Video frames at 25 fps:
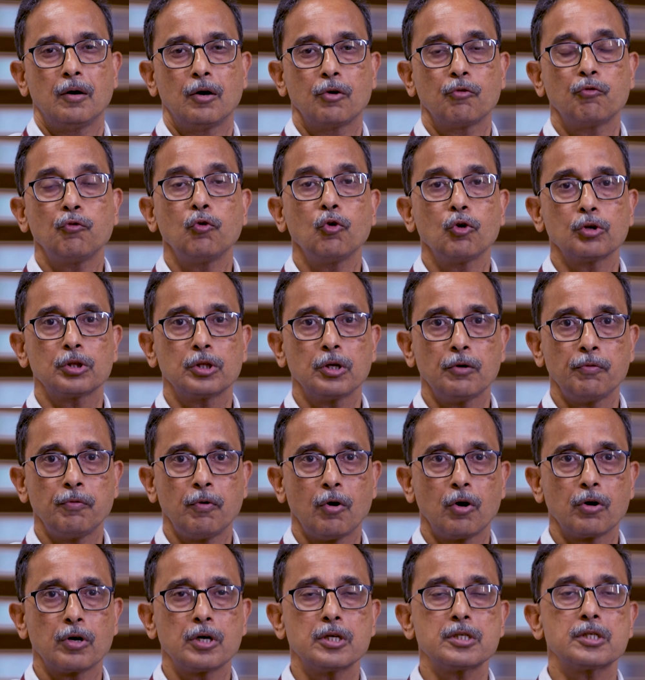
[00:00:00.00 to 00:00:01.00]
On 4th of
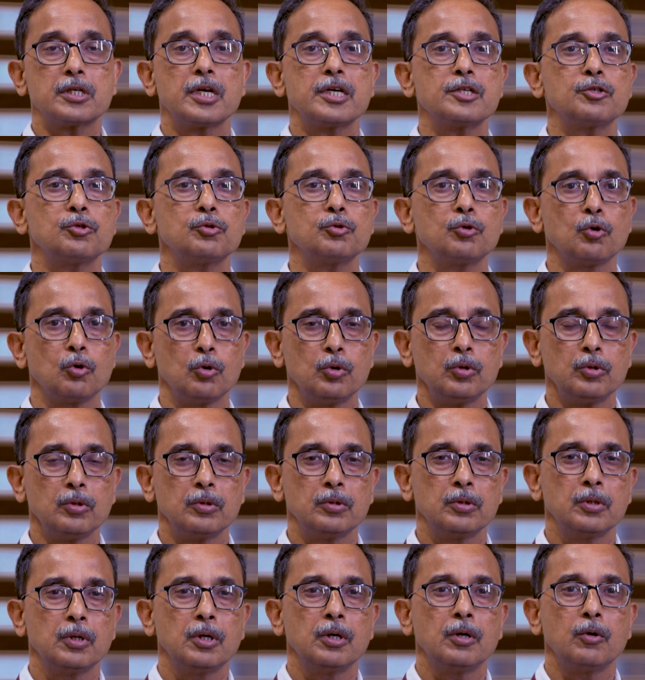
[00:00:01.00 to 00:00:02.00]
August, as you know,
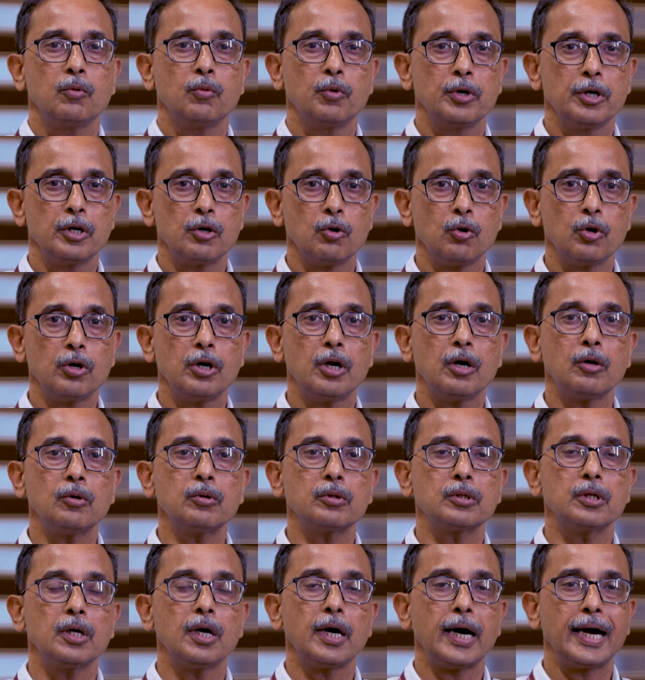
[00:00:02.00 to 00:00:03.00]
we rolled
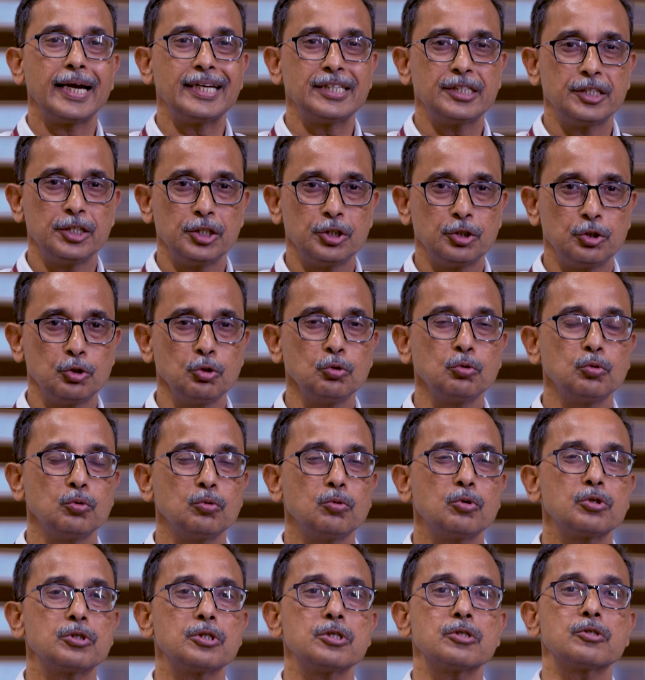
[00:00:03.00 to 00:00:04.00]
out the
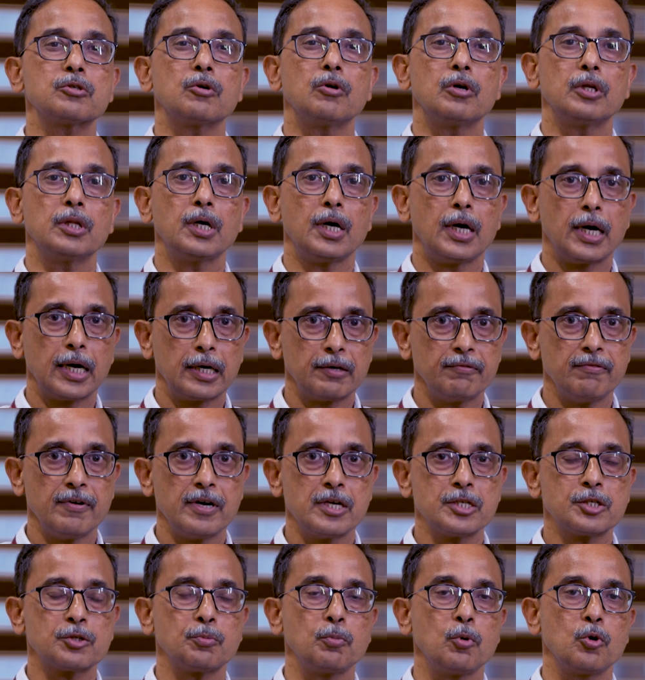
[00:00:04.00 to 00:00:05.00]
IT2, which is called the
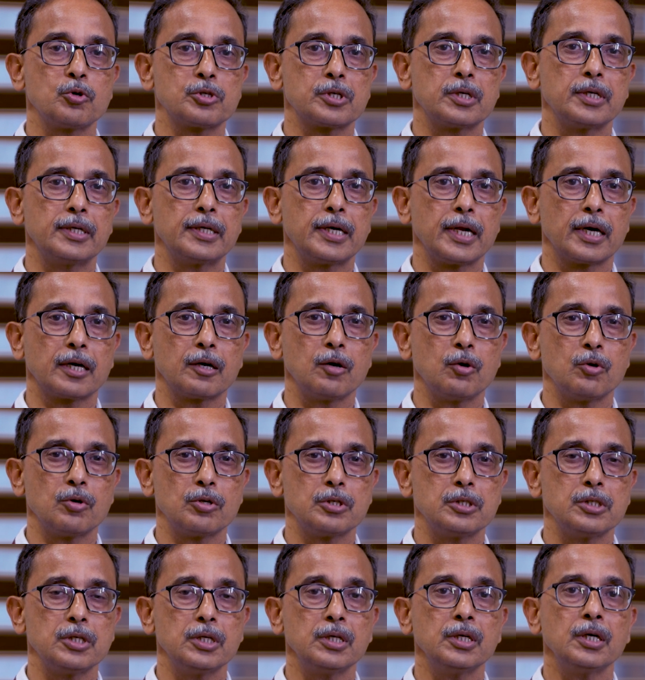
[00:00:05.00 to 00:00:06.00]
Advanced Postal
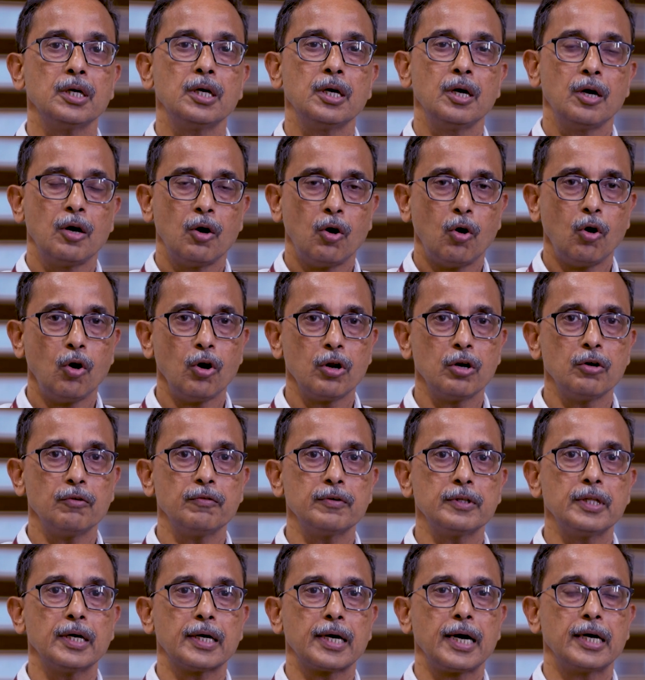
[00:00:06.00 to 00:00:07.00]
Technology, all
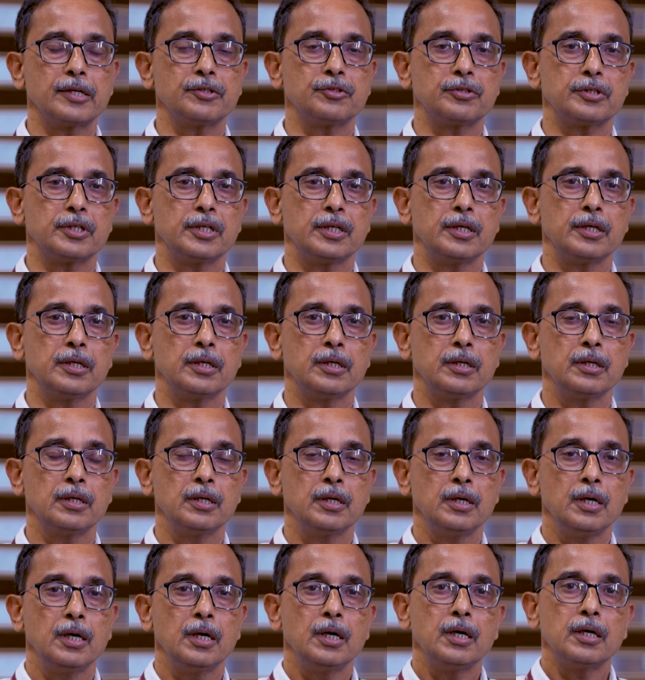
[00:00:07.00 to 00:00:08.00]
over the country.
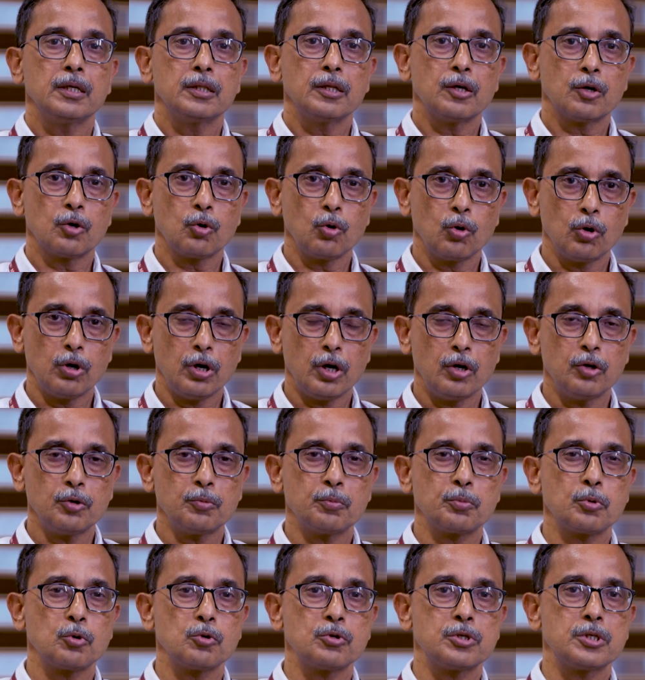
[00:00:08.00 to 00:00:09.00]
The
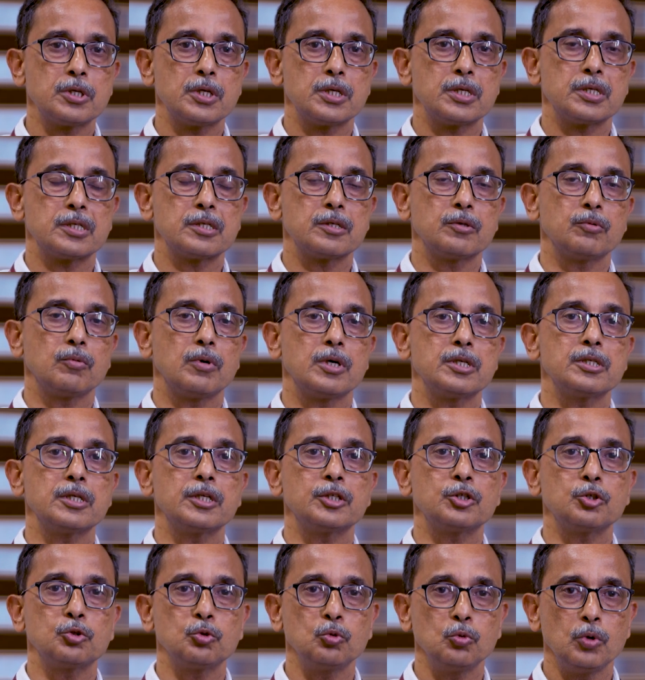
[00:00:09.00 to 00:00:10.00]
rollout process was
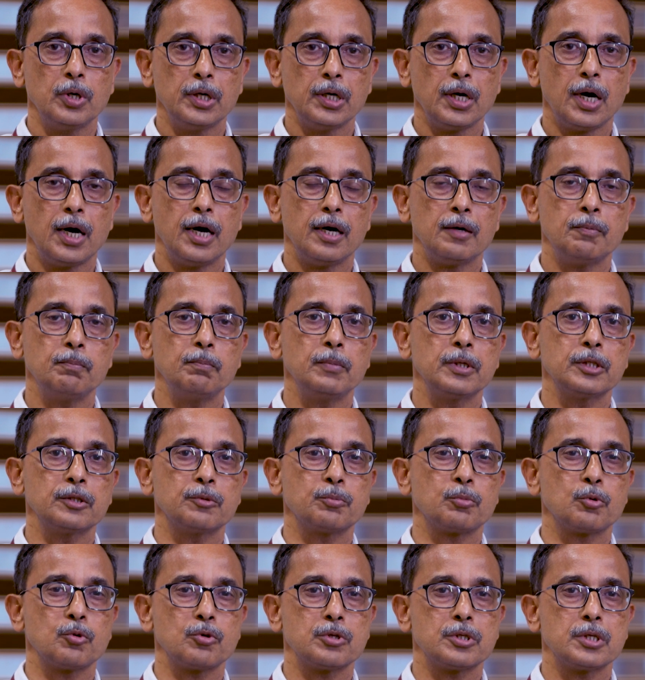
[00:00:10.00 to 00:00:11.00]
a 2.5
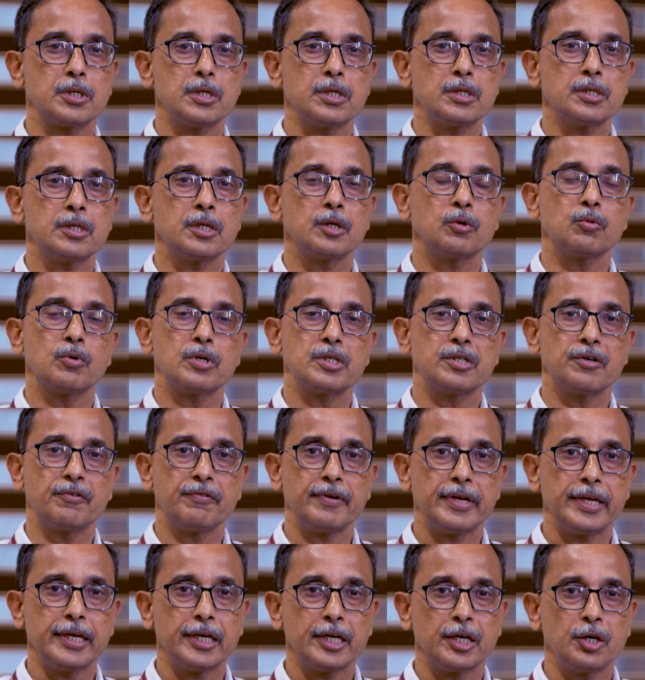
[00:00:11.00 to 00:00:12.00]
month process, was a
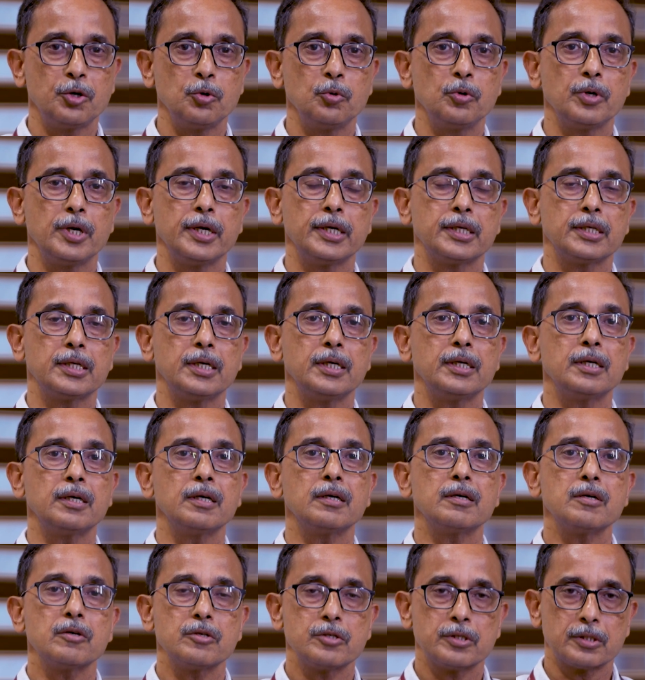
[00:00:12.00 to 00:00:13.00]
very curated,
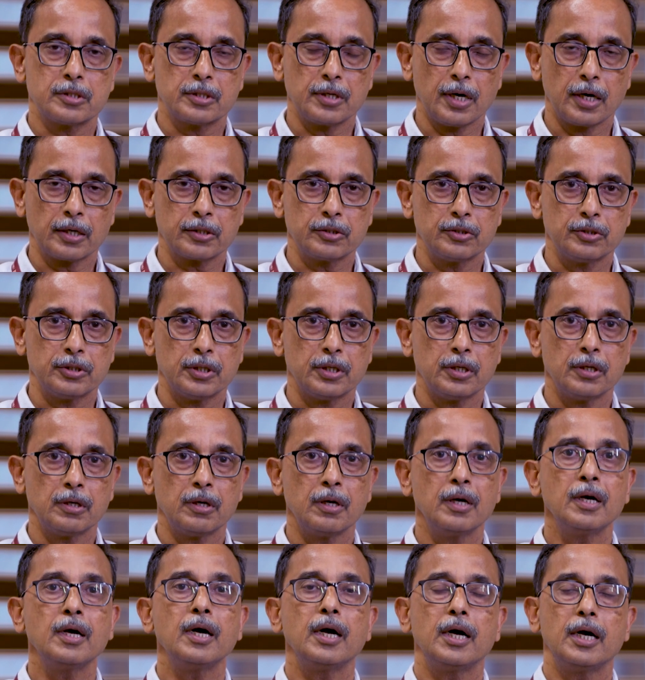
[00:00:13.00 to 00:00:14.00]
structured
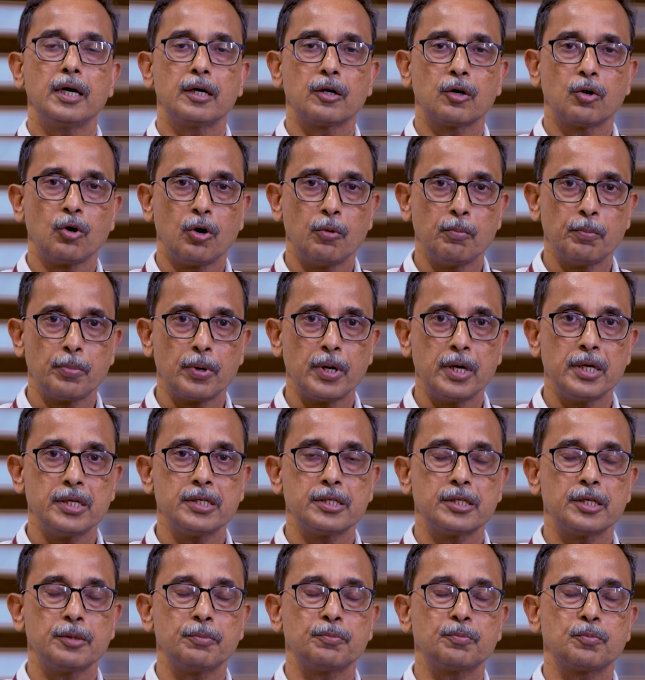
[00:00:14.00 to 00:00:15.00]
and
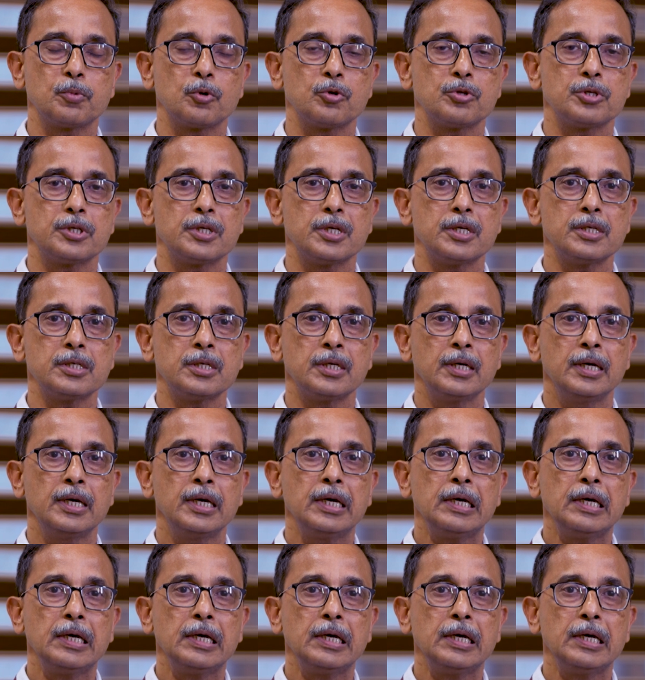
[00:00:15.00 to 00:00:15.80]
comprehensive process,